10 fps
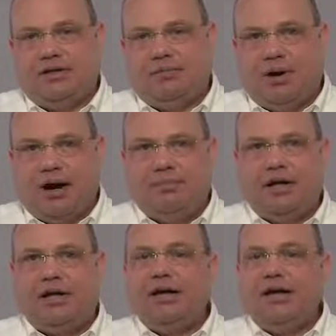
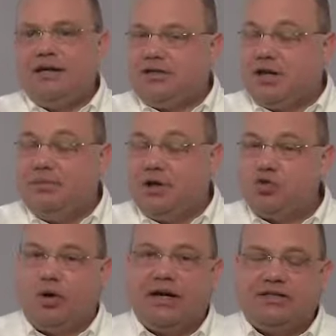property is going to be
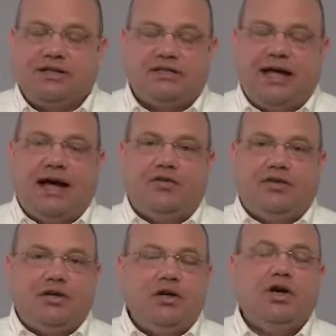
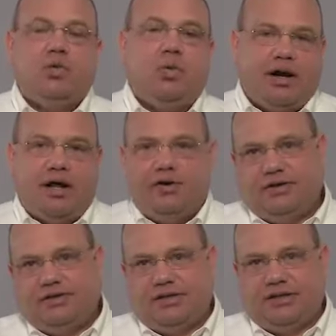
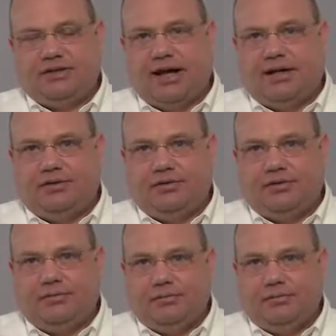$26,106.